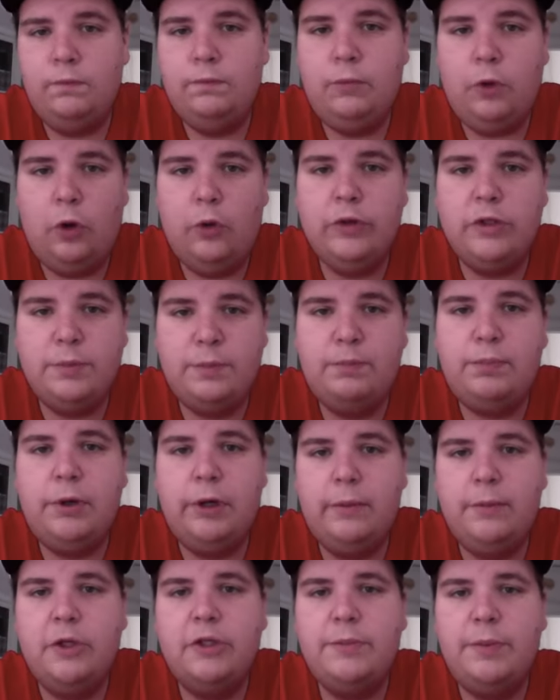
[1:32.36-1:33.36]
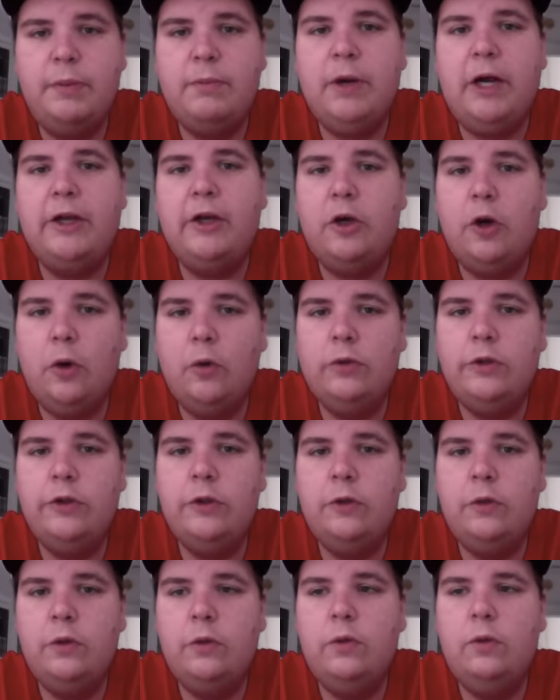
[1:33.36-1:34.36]
always pretty much been my
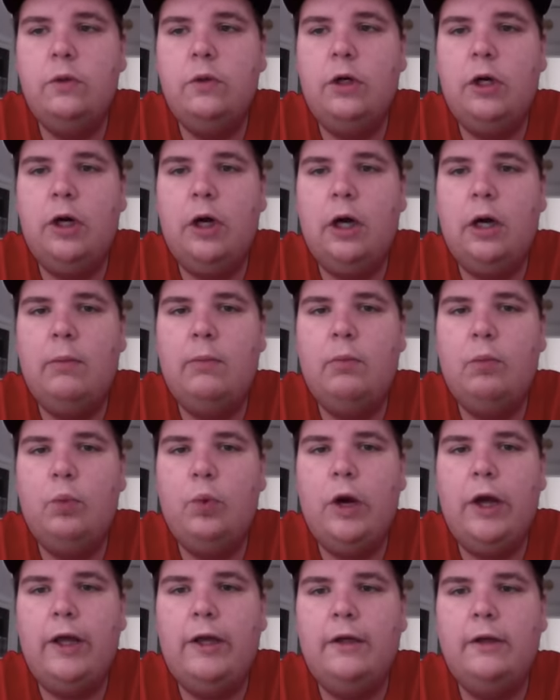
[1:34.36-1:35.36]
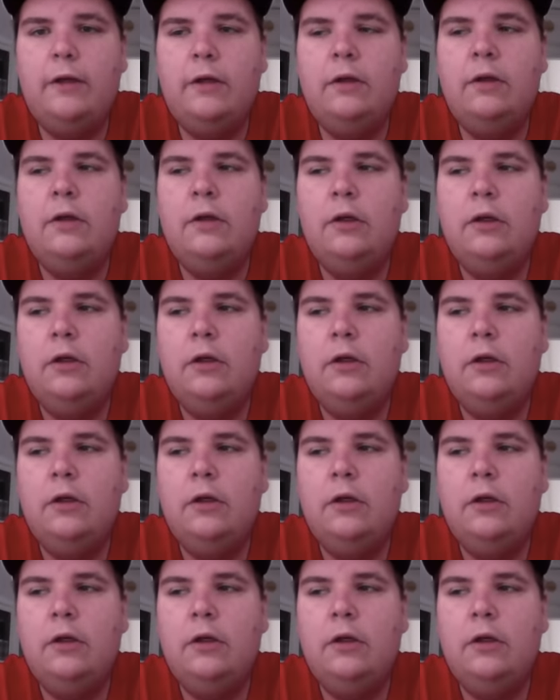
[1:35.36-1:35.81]
go-to um, when